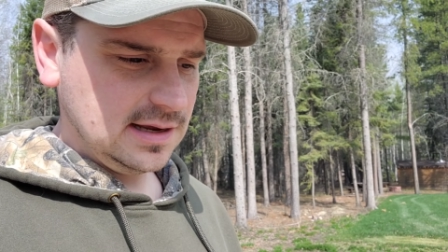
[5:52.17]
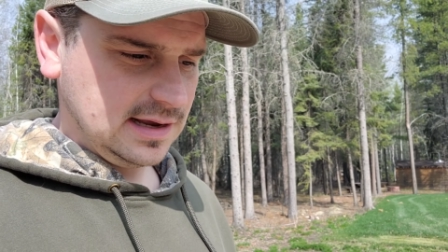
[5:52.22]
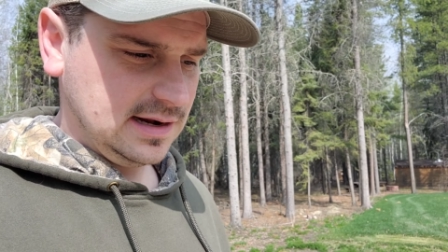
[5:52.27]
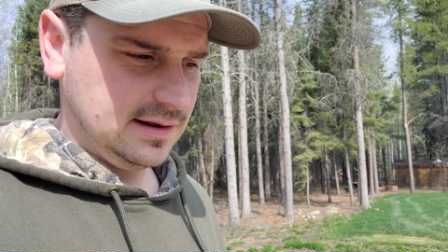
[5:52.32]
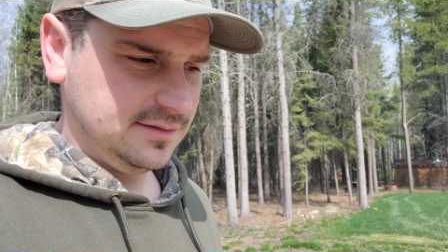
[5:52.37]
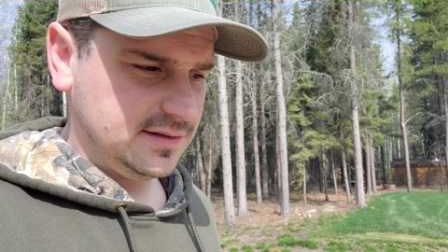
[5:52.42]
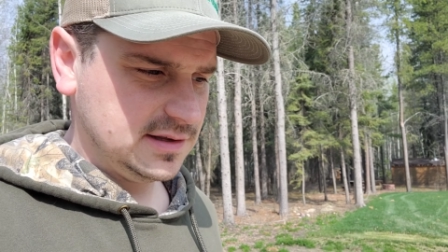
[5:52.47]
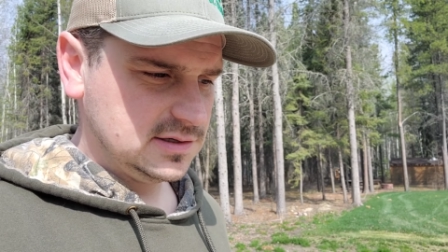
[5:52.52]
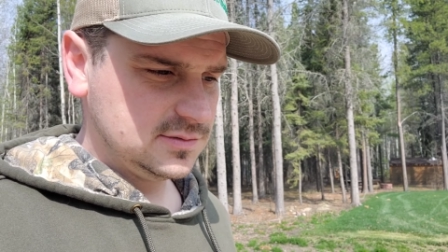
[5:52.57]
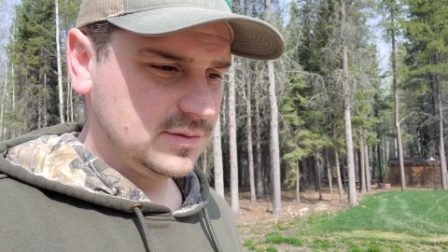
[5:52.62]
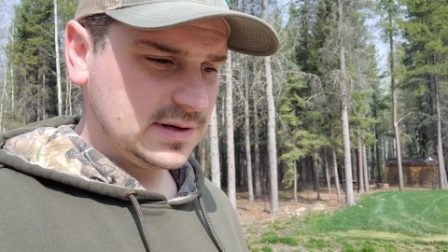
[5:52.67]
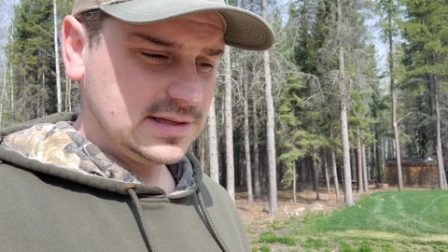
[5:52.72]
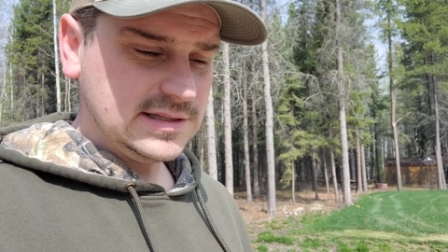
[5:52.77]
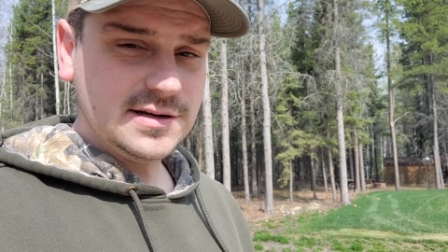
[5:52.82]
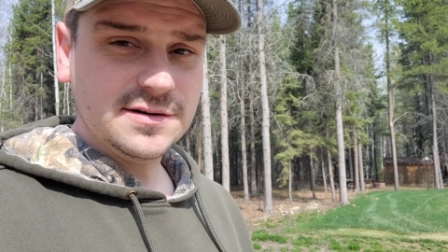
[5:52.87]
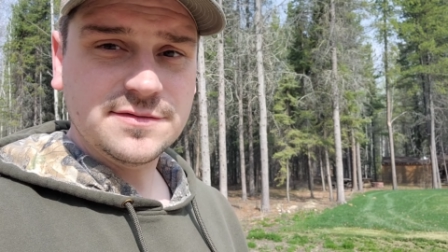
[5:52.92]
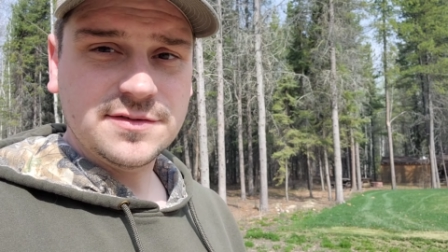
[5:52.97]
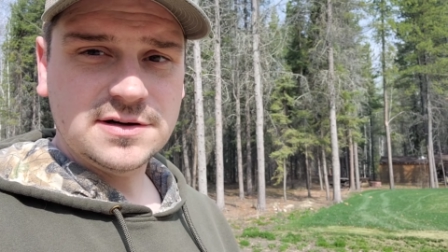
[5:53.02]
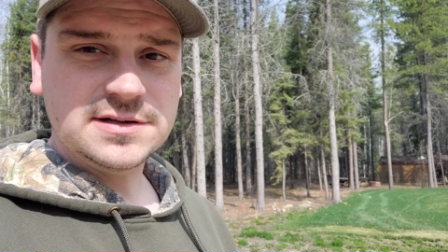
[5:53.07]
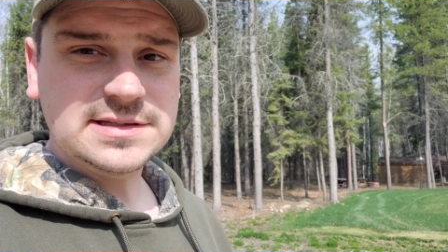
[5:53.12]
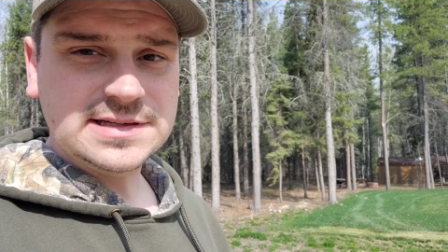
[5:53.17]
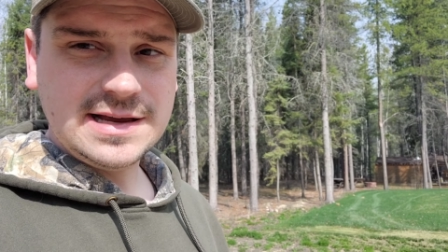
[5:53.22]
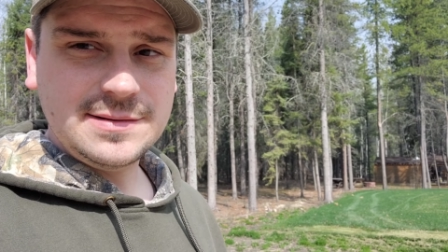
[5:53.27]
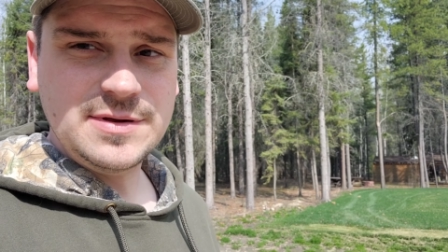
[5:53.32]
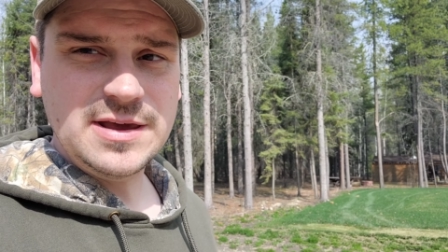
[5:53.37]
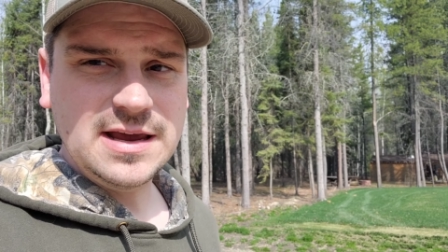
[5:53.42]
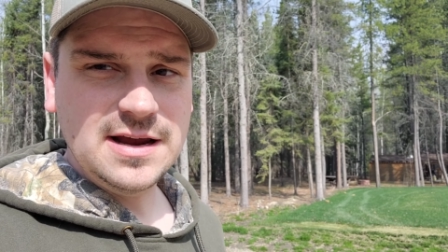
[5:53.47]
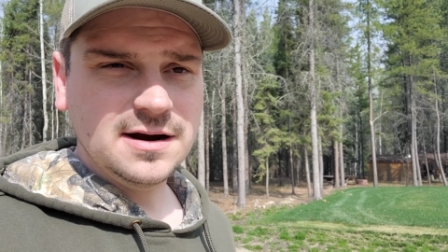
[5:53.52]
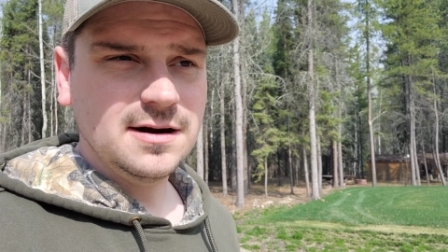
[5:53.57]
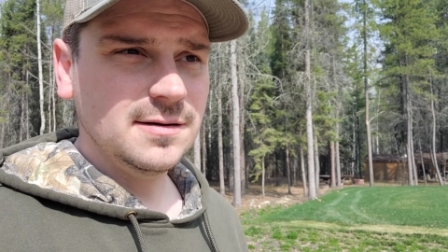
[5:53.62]
And if this was your first time
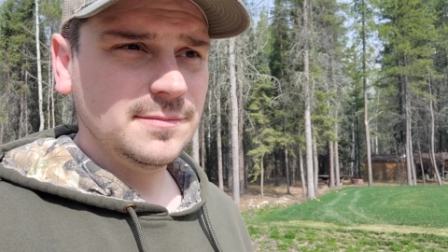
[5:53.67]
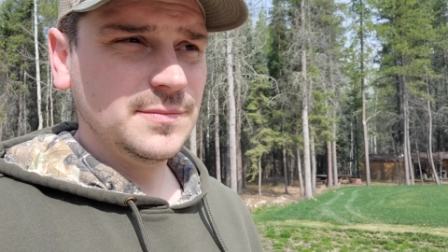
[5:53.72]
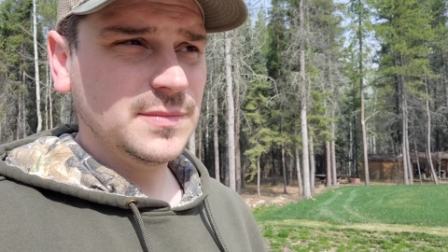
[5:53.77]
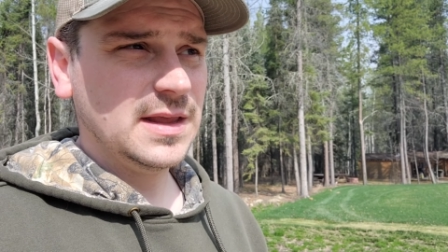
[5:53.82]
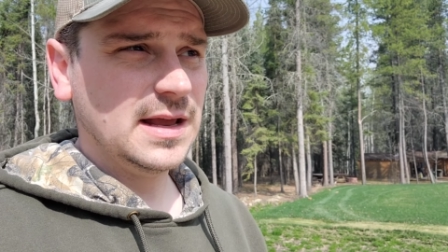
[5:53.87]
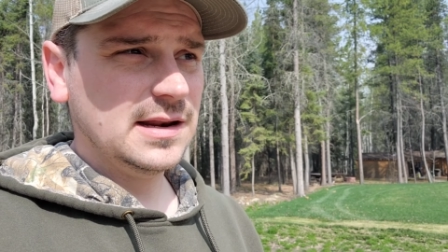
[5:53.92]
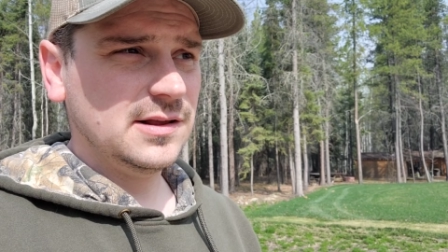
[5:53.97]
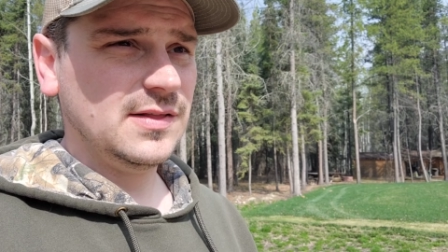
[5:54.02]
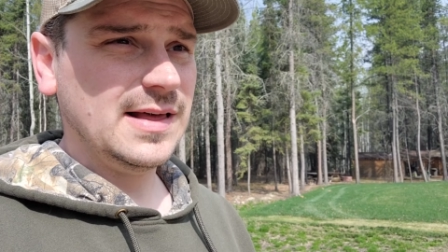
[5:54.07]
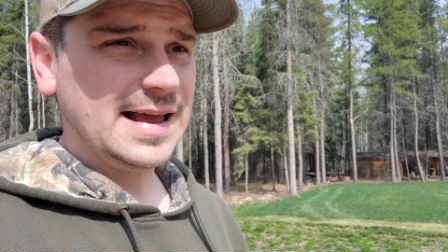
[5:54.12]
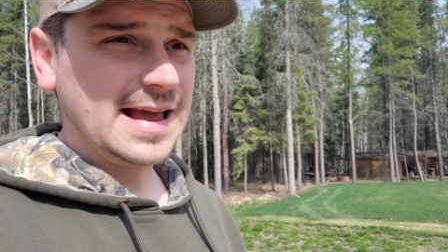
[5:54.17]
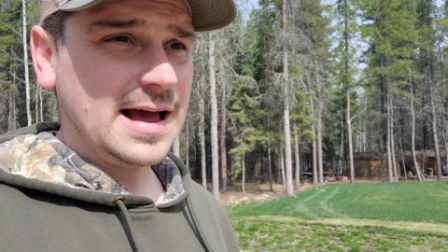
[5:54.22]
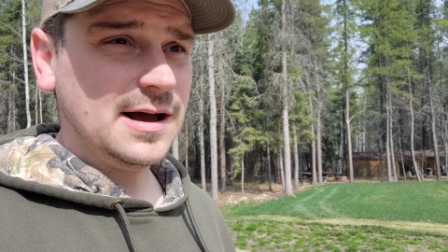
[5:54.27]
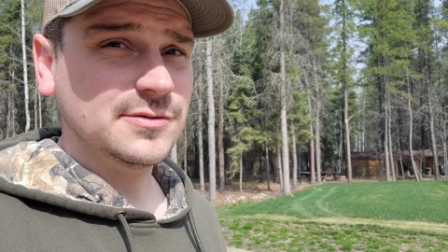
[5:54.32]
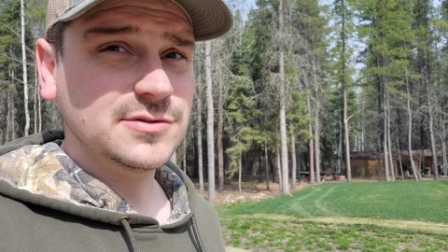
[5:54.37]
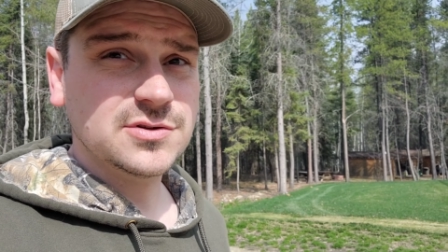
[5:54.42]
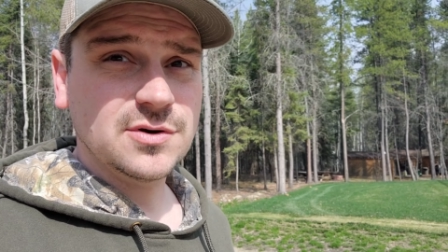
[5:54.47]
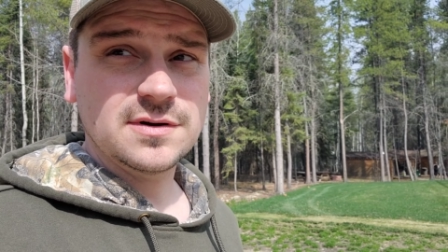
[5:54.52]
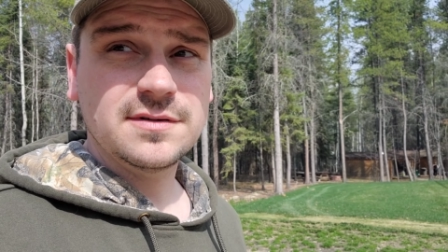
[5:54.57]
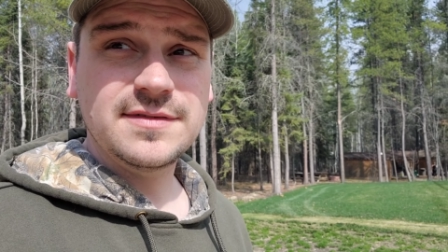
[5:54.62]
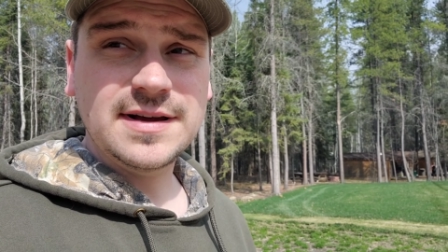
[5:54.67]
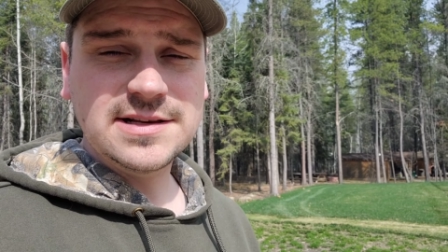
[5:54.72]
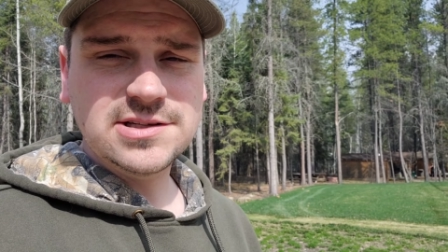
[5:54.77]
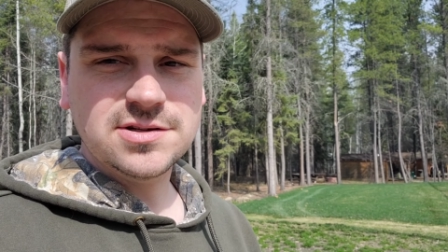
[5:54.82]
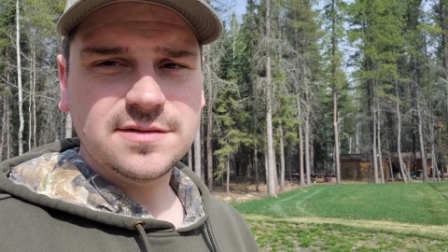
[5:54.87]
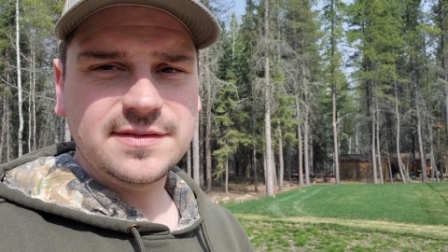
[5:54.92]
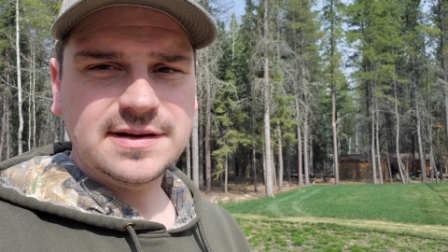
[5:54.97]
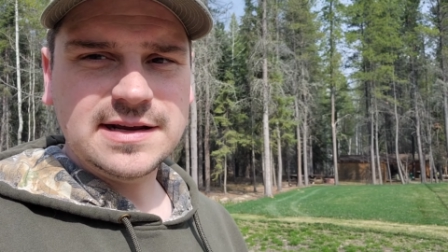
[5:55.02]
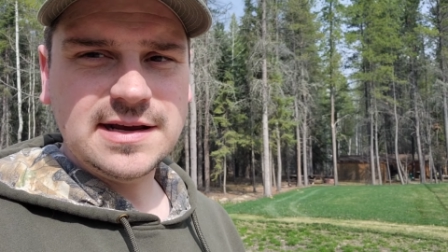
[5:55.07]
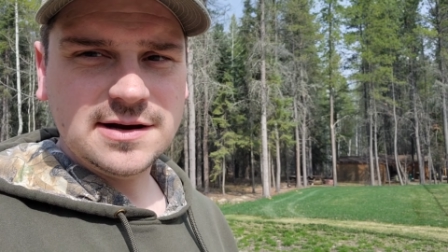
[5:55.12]
here and you like outdoor
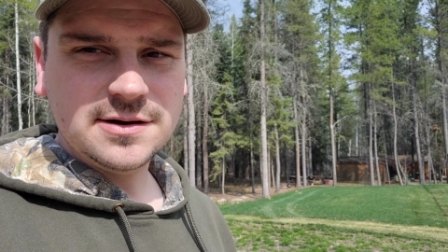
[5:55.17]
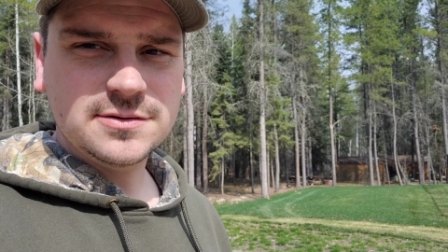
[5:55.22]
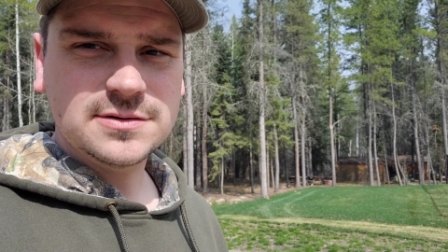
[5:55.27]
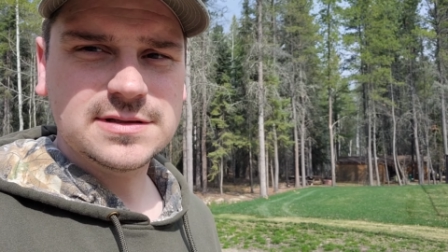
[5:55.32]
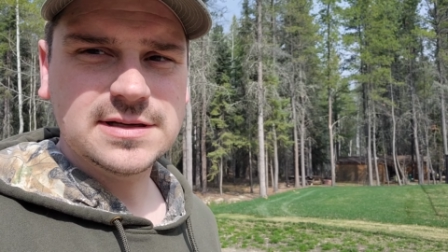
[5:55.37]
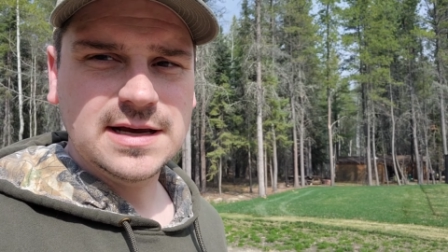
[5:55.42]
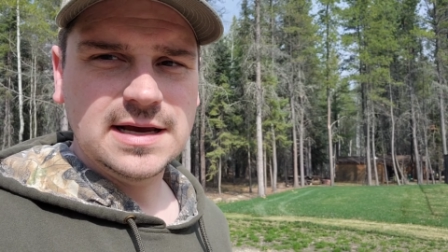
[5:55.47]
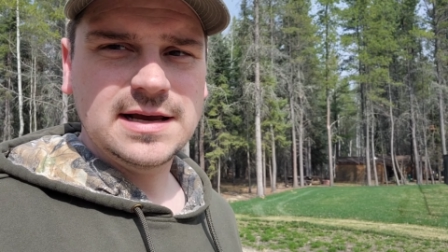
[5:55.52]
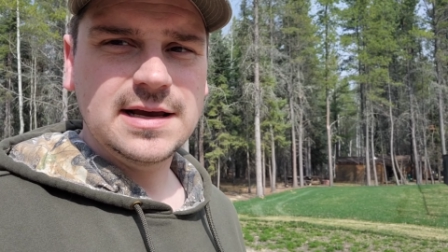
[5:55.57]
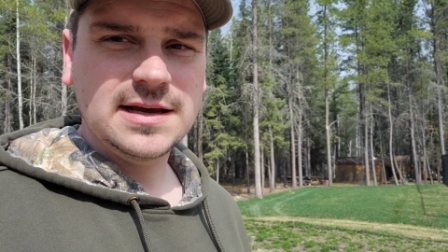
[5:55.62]
adventure videos,